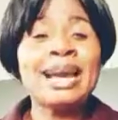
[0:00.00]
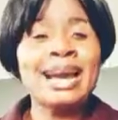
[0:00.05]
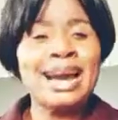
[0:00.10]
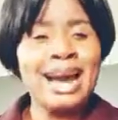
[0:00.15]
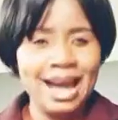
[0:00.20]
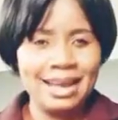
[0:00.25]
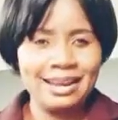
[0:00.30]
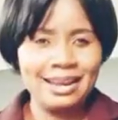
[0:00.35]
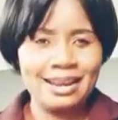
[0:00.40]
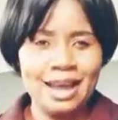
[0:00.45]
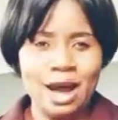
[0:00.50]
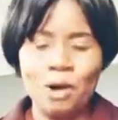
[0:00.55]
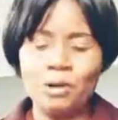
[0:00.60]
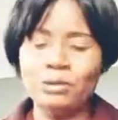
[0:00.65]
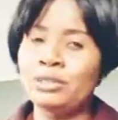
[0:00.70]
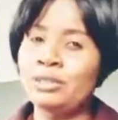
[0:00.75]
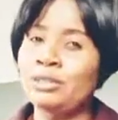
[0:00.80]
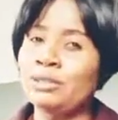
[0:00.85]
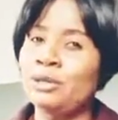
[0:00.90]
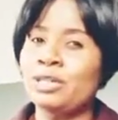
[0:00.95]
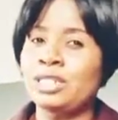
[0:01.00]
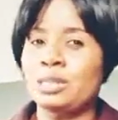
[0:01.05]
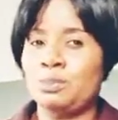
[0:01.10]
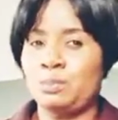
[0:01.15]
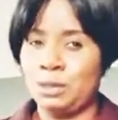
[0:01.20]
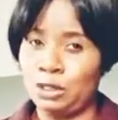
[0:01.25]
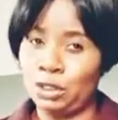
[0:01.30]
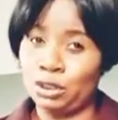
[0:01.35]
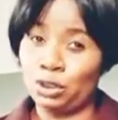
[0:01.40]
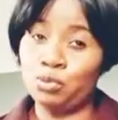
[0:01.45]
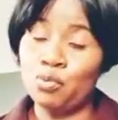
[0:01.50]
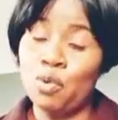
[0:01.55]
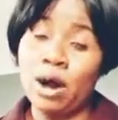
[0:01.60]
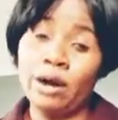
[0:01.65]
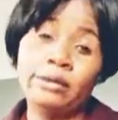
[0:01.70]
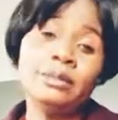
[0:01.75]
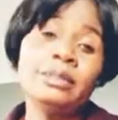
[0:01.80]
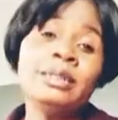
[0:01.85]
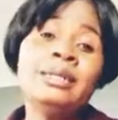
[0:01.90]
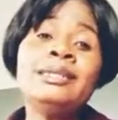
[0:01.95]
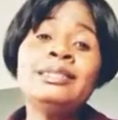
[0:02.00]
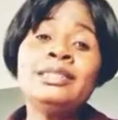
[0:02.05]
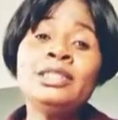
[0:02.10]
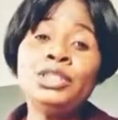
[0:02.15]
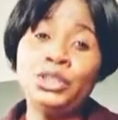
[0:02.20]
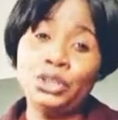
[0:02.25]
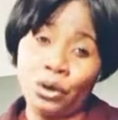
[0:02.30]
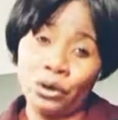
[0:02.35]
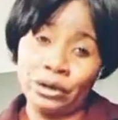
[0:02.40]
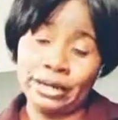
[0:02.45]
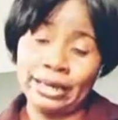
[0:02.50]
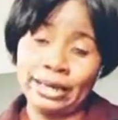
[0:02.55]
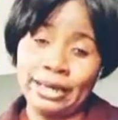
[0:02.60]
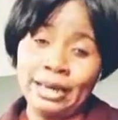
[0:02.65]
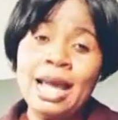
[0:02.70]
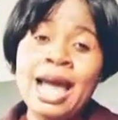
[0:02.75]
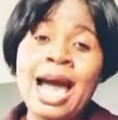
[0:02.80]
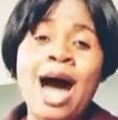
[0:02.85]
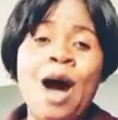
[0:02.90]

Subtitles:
cardinal to your spiritual journey.